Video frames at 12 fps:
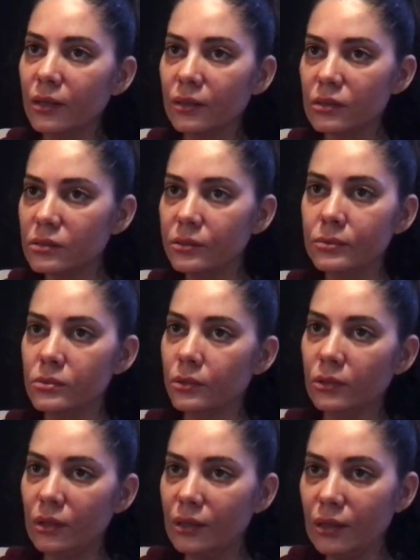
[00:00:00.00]
because he was
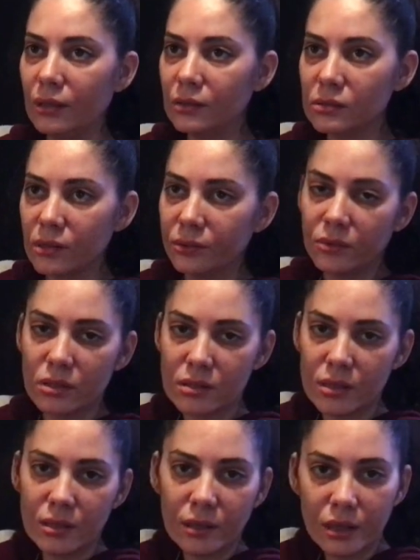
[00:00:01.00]
only like
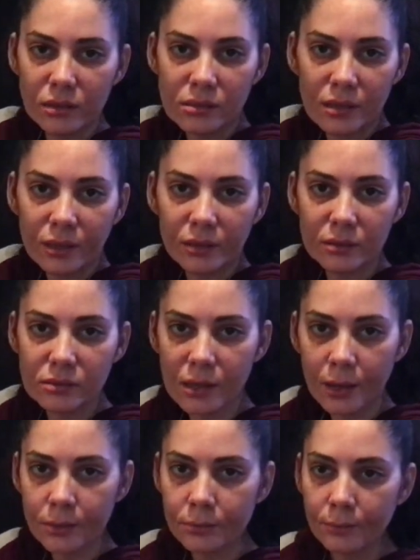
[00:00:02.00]
17, 18 at the
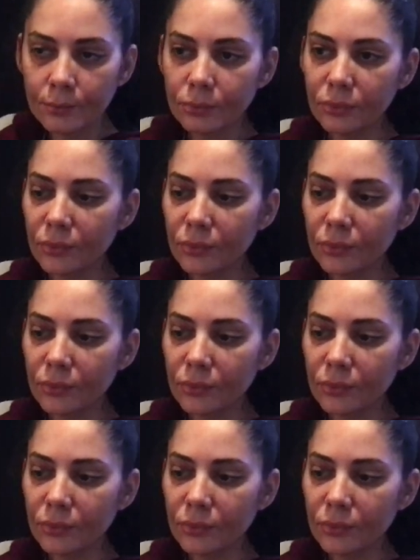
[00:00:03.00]
time.